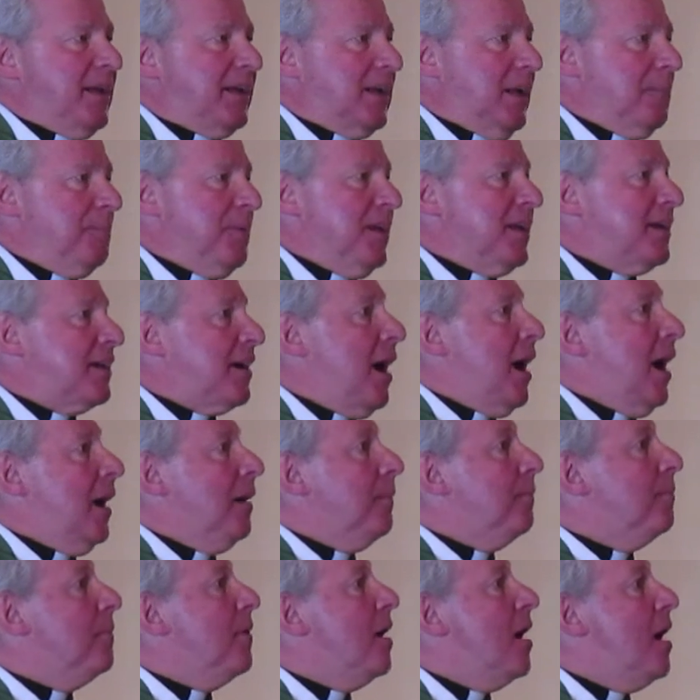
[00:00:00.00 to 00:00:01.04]
it can
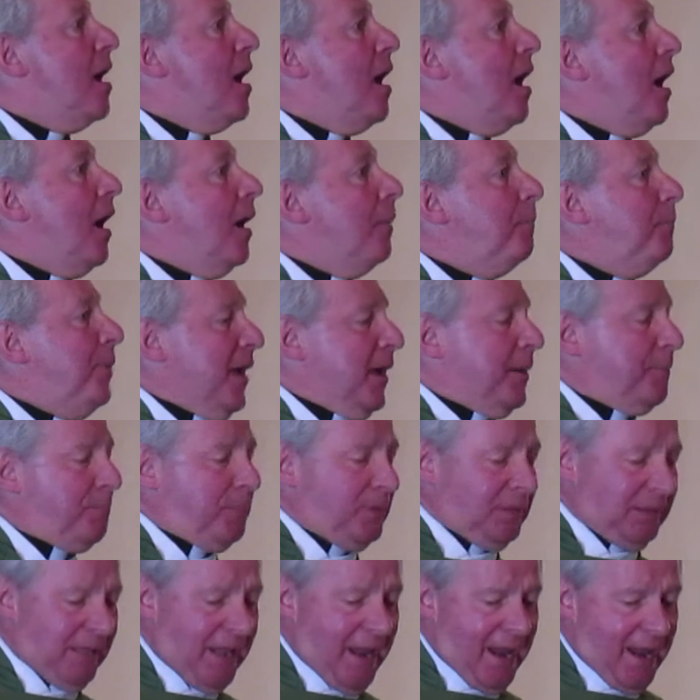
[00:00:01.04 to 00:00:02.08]
become a
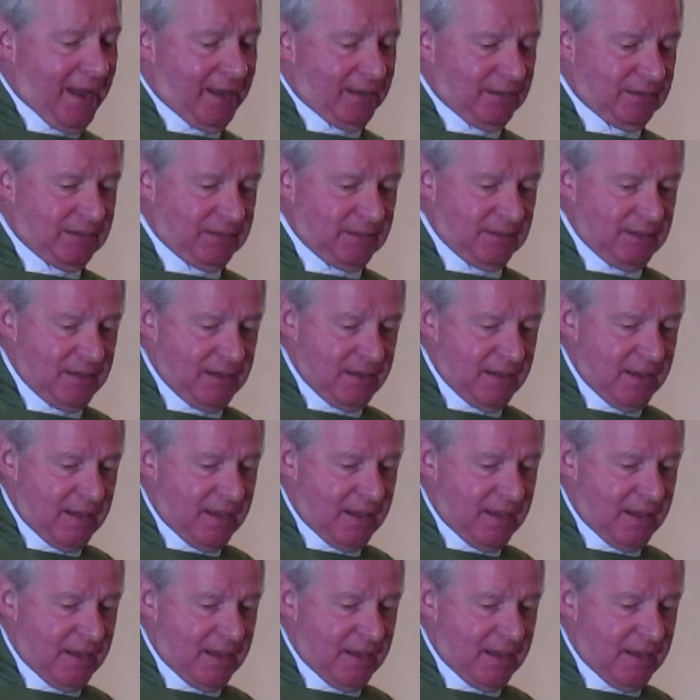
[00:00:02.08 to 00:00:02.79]
big plant,